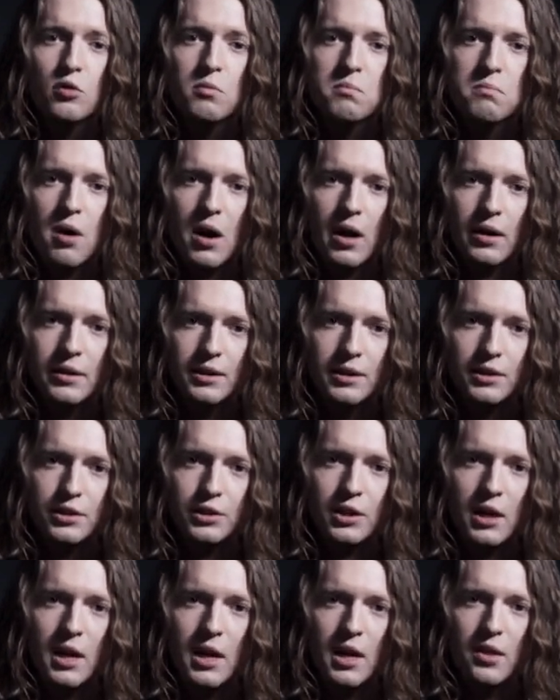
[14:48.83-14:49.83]
to
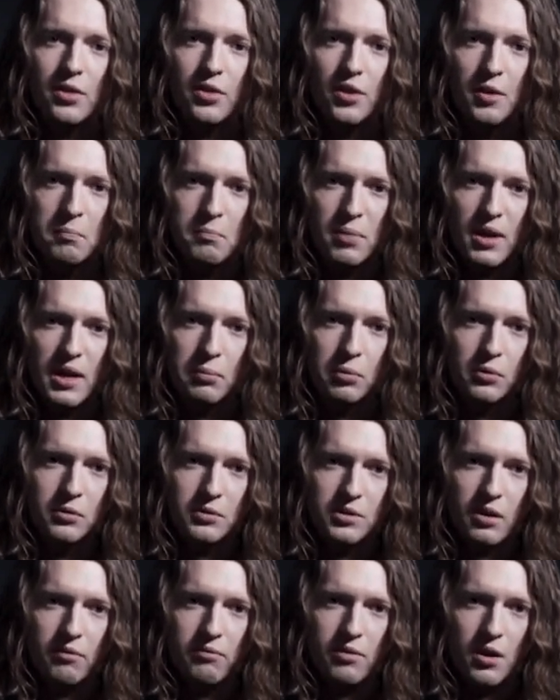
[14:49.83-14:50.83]
punish the
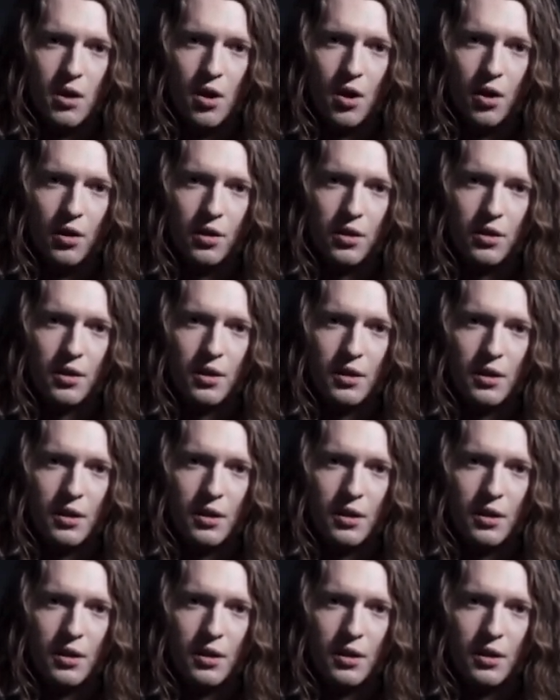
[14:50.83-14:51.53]
peoples of the earth.